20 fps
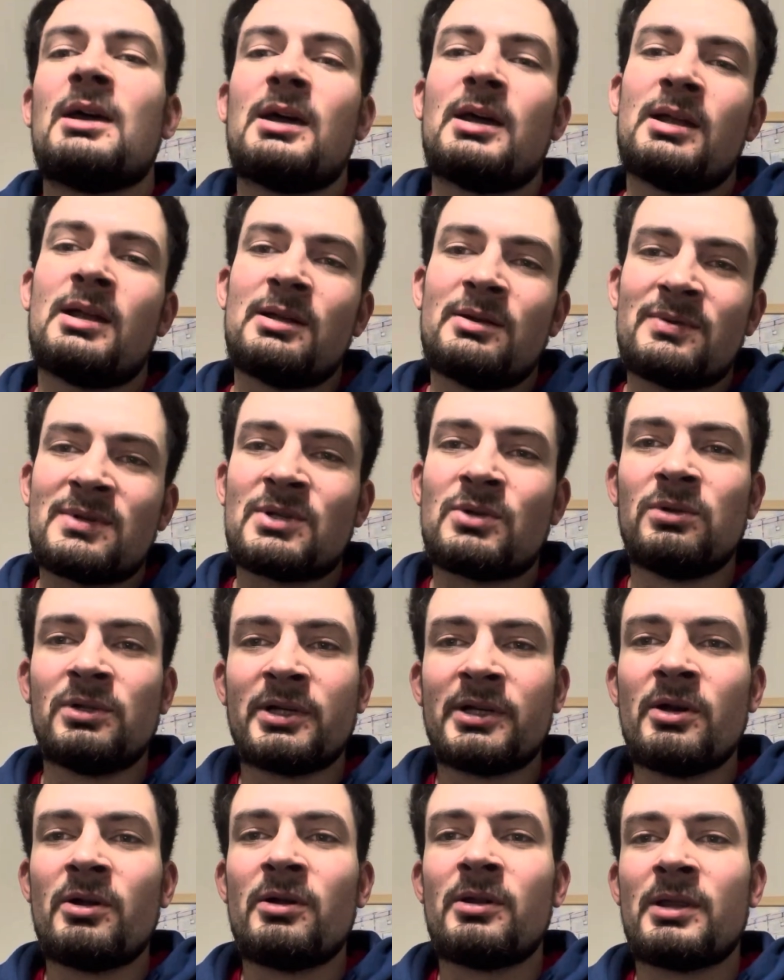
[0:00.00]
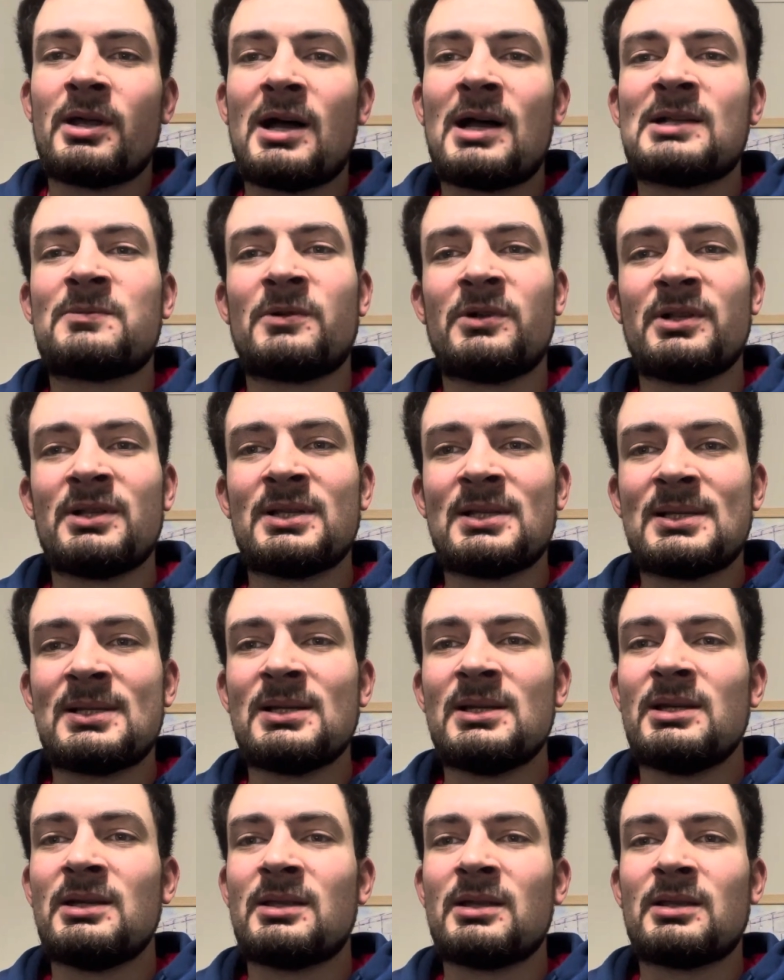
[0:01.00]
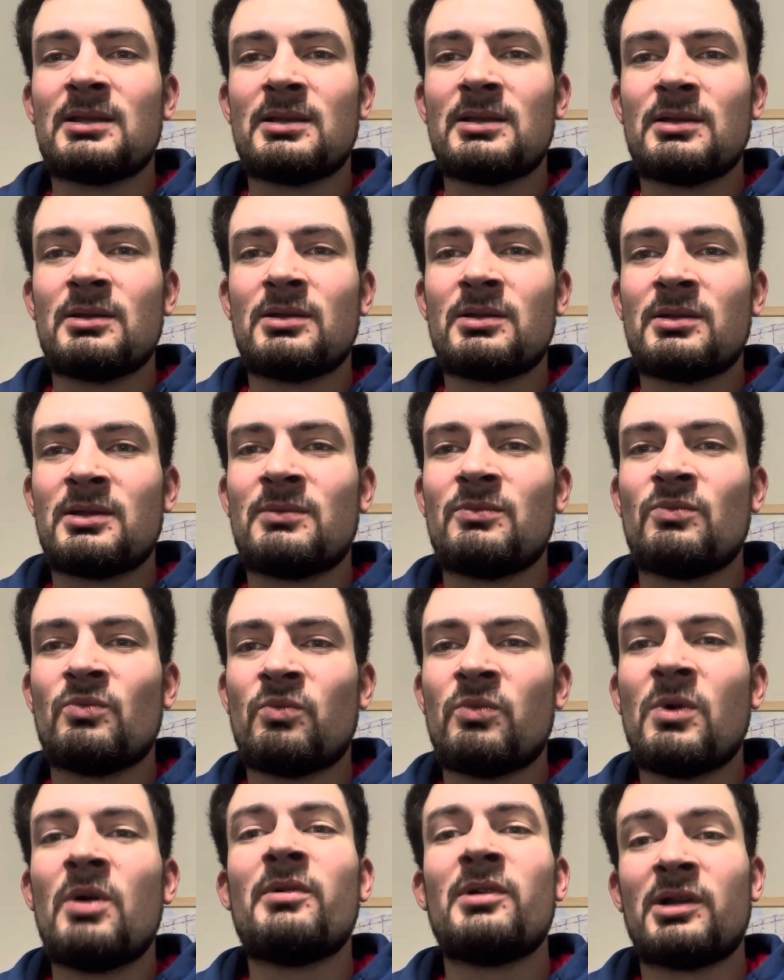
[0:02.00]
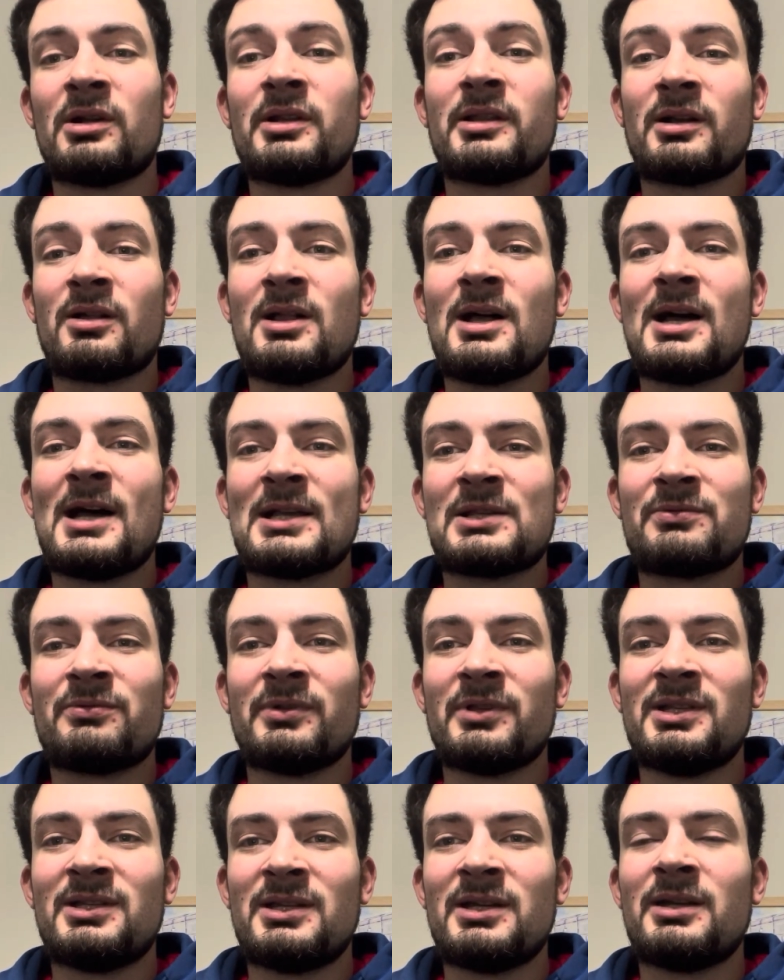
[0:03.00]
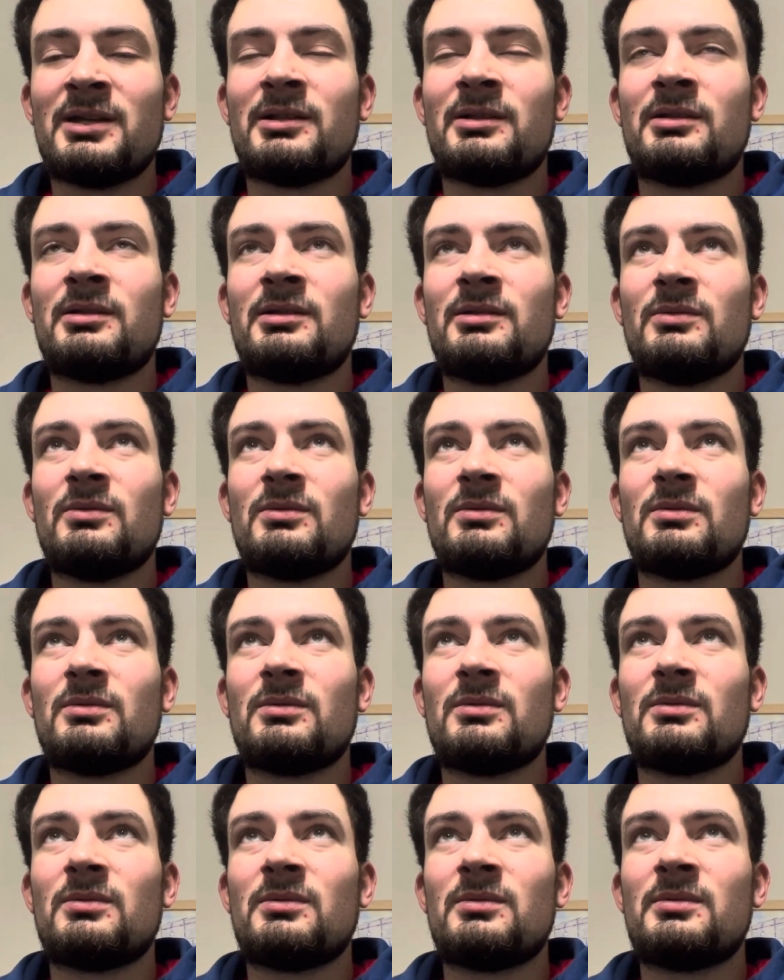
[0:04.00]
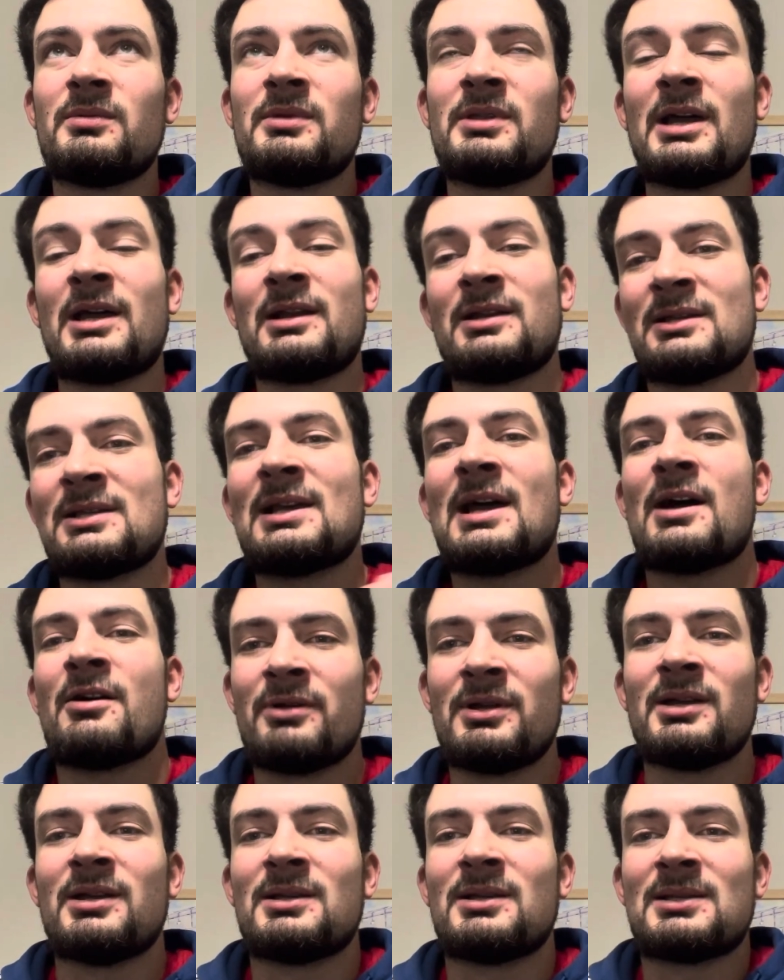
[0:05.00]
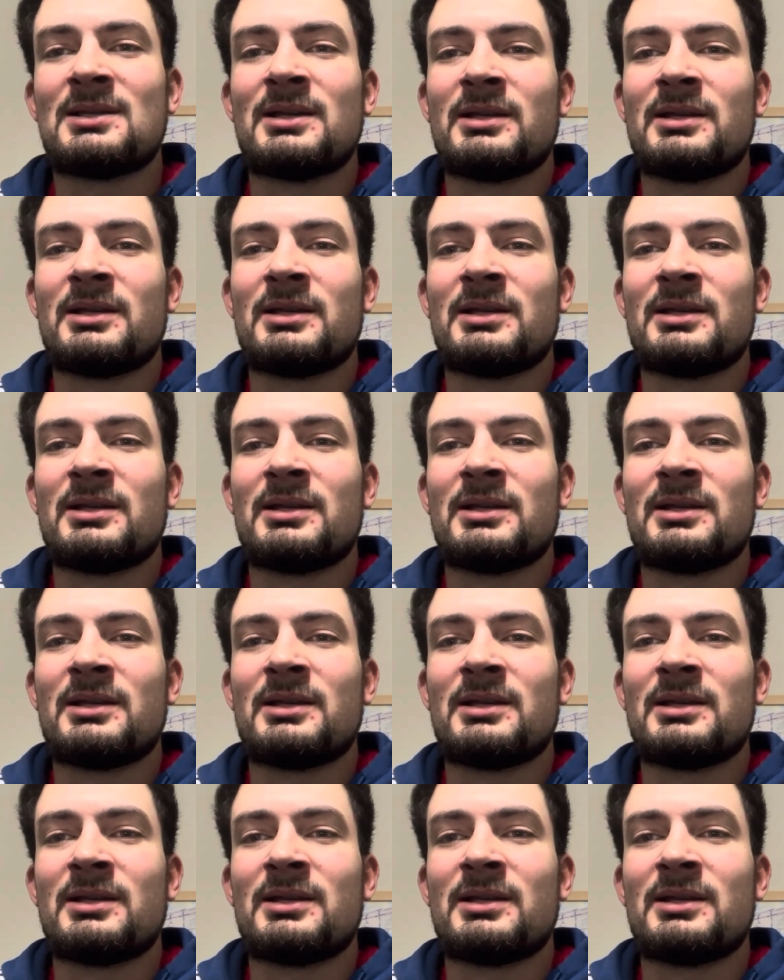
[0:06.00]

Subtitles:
And it was cool to go to the hospital and see that what we learned in the class really did. That is how it is.